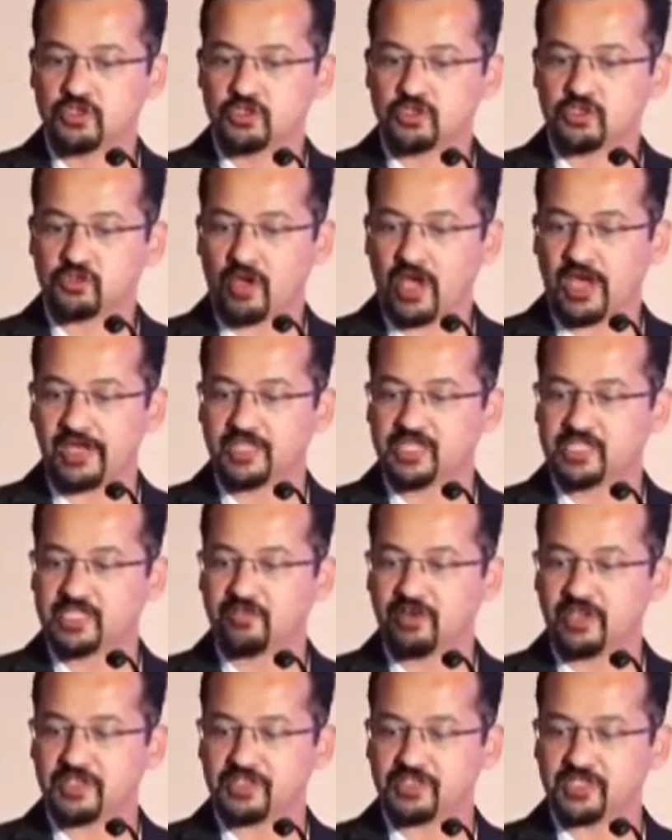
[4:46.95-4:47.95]
So handheld
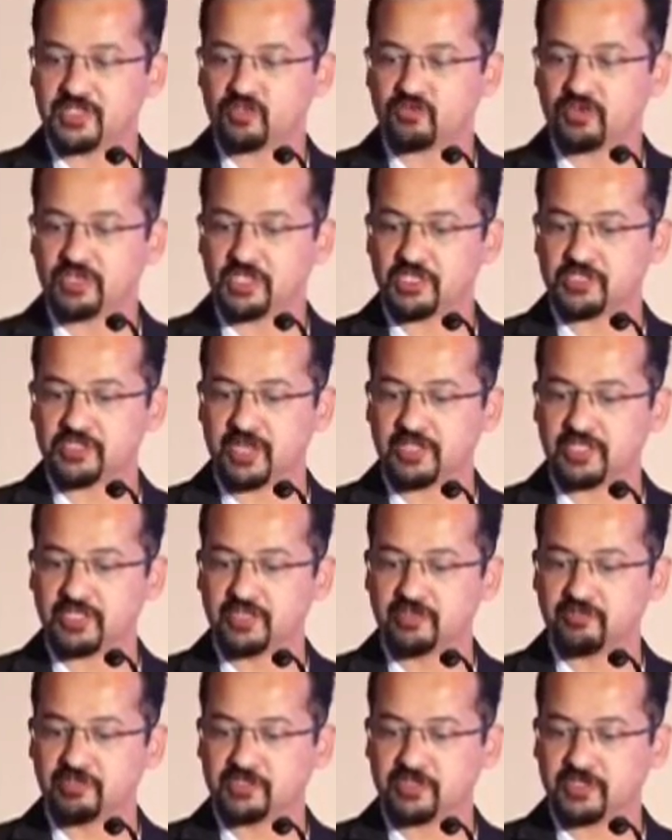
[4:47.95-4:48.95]
devices versus
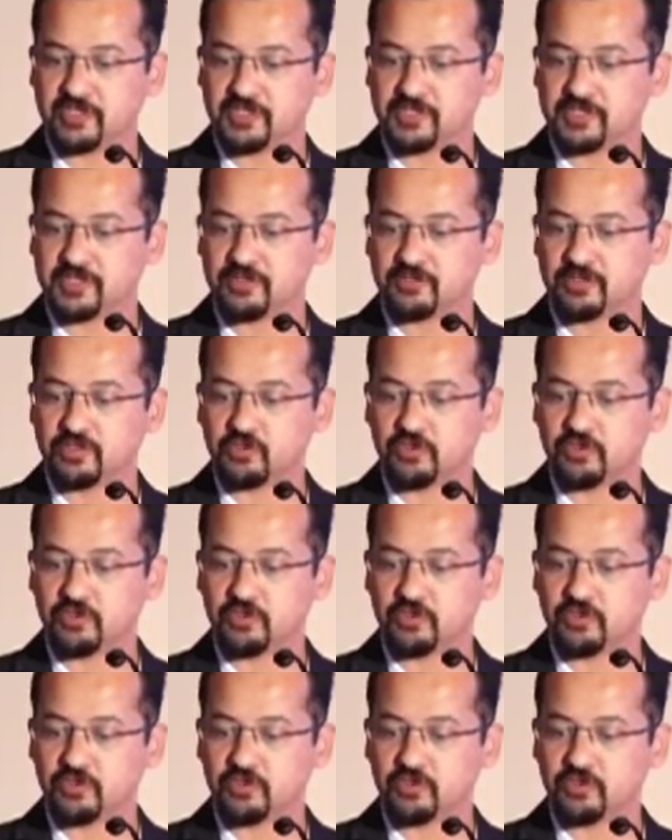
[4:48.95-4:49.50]
standard devices,